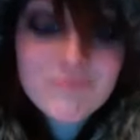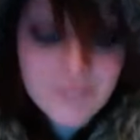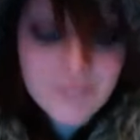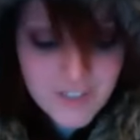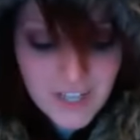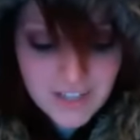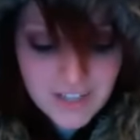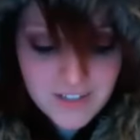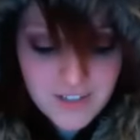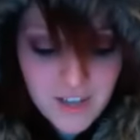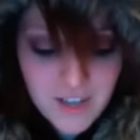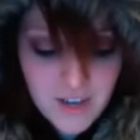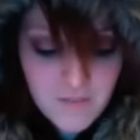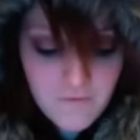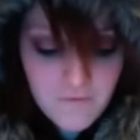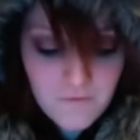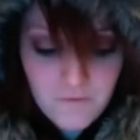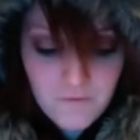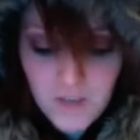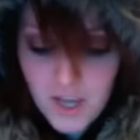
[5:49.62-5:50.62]
That's
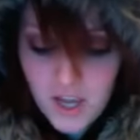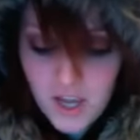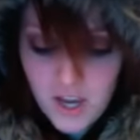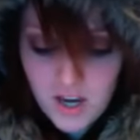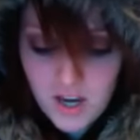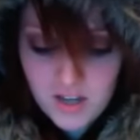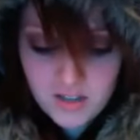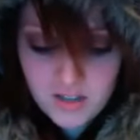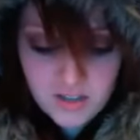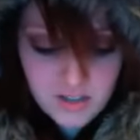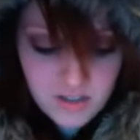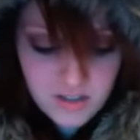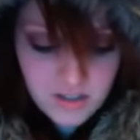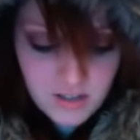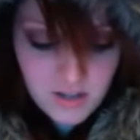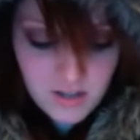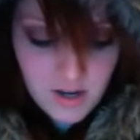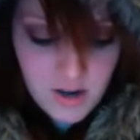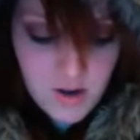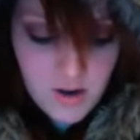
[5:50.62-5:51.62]
life. And,
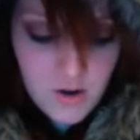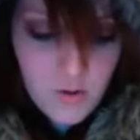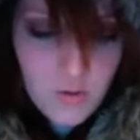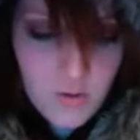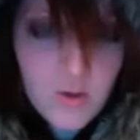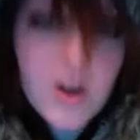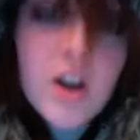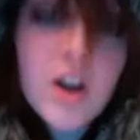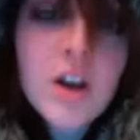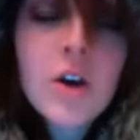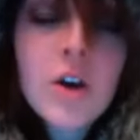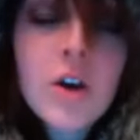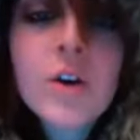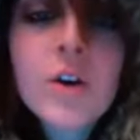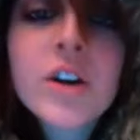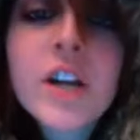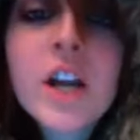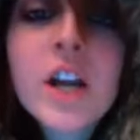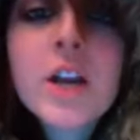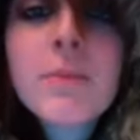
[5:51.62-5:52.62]
you know,
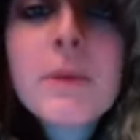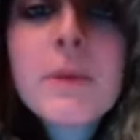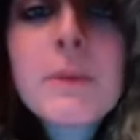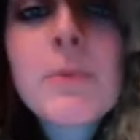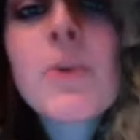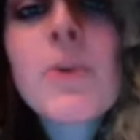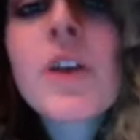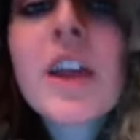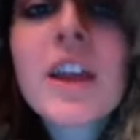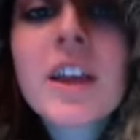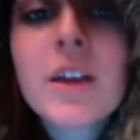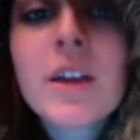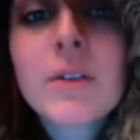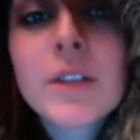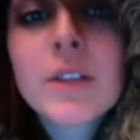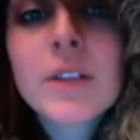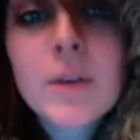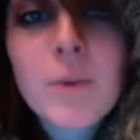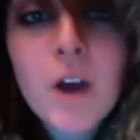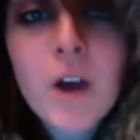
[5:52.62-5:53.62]
ordinary people can't get
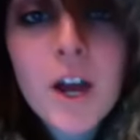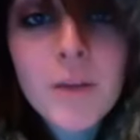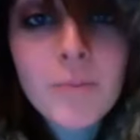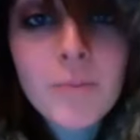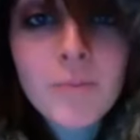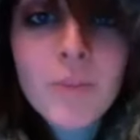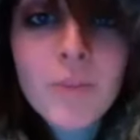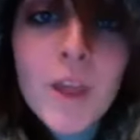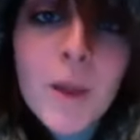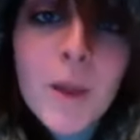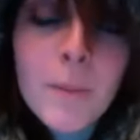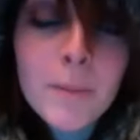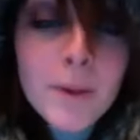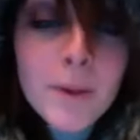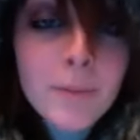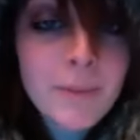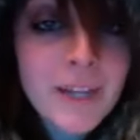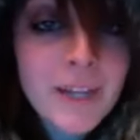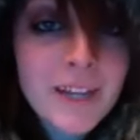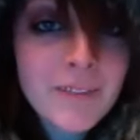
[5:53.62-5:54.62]
what they want.
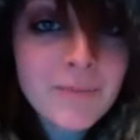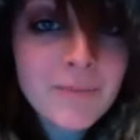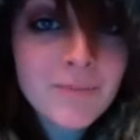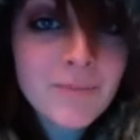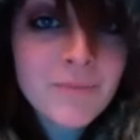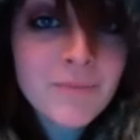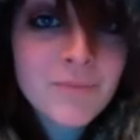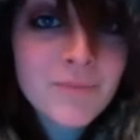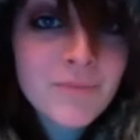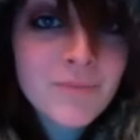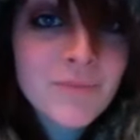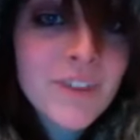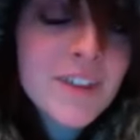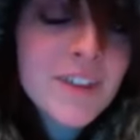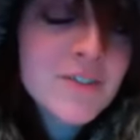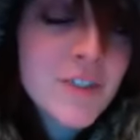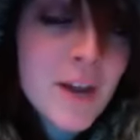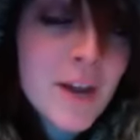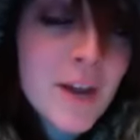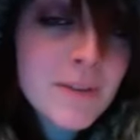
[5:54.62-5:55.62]
But me,
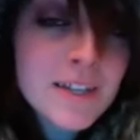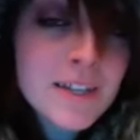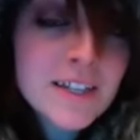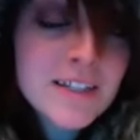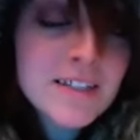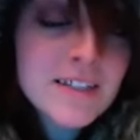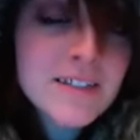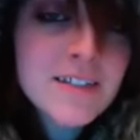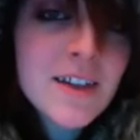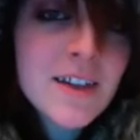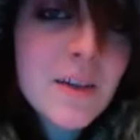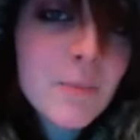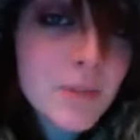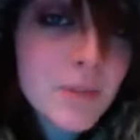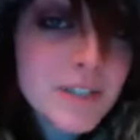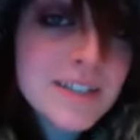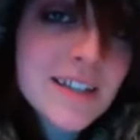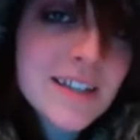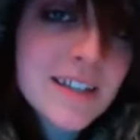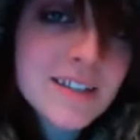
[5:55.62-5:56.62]
Japanese
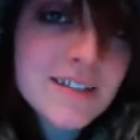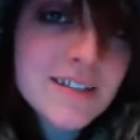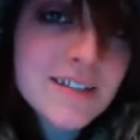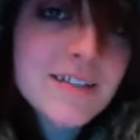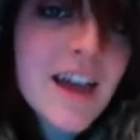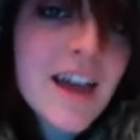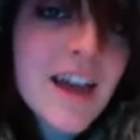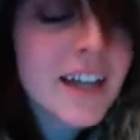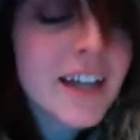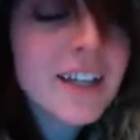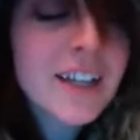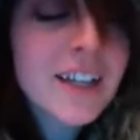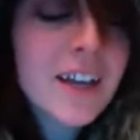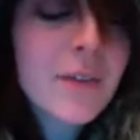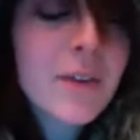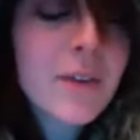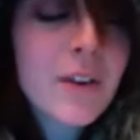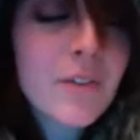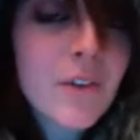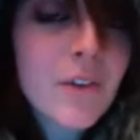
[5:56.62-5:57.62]
princess, I can get whatever